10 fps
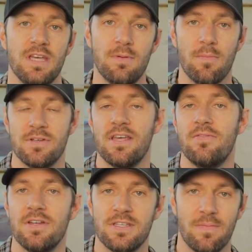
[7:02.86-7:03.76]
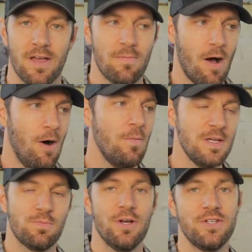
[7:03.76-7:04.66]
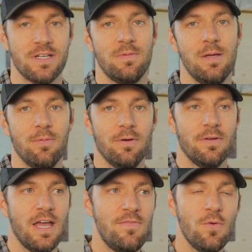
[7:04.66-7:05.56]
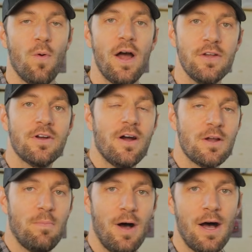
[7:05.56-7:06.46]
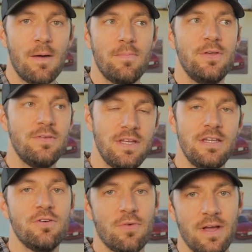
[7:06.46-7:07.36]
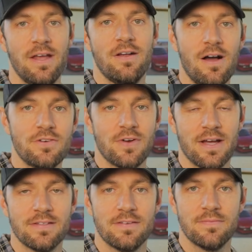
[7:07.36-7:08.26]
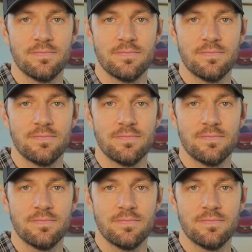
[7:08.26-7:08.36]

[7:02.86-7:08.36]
Tip number 7 is something I'm always preaching to people. If you want your car to pop, you need to create contrast.